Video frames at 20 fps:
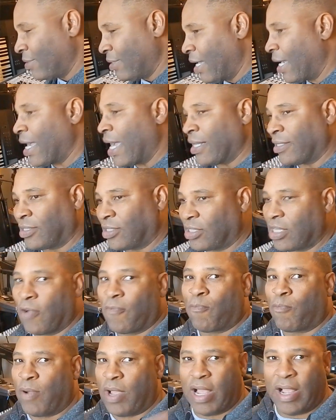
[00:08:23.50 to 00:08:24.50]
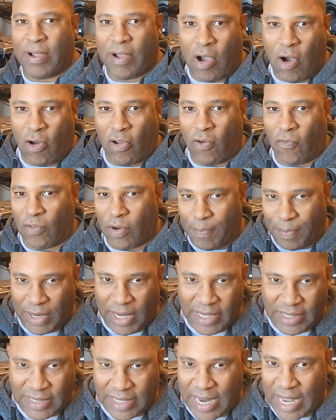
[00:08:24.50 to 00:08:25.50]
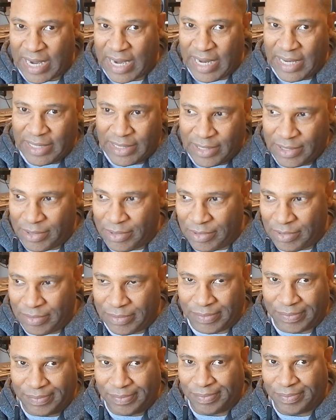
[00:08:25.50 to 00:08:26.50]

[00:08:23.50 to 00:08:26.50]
got stuff all over the place, and I need to